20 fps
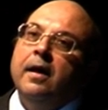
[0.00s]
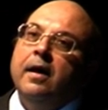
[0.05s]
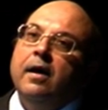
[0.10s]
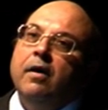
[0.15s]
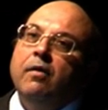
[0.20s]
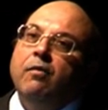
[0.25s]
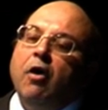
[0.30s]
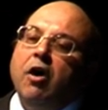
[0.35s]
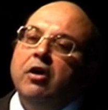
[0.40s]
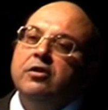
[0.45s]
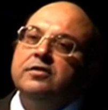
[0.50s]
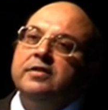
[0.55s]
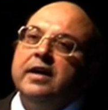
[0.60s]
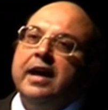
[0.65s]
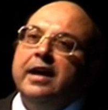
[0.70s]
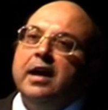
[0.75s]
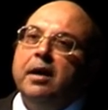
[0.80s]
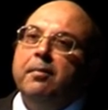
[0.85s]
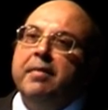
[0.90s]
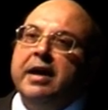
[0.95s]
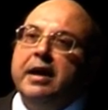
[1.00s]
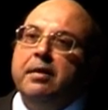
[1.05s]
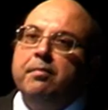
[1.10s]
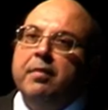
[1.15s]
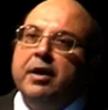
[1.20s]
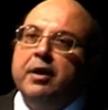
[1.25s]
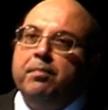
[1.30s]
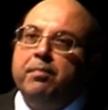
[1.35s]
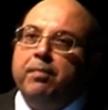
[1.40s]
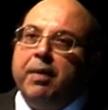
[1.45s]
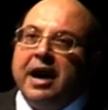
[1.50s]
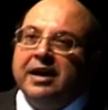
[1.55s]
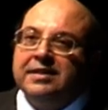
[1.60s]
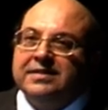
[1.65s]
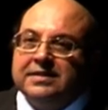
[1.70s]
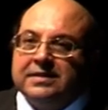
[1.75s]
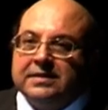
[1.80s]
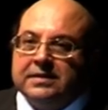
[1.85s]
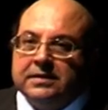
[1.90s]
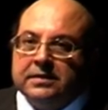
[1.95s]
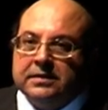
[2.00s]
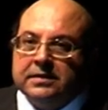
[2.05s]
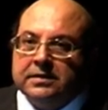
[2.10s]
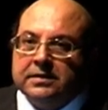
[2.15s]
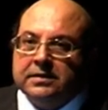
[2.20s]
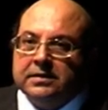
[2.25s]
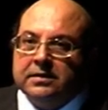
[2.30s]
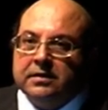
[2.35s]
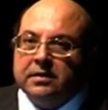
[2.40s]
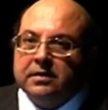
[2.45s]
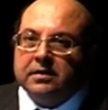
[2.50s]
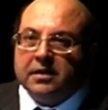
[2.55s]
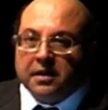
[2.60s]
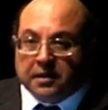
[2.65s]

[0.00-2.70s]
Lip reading: was an amendment passed, the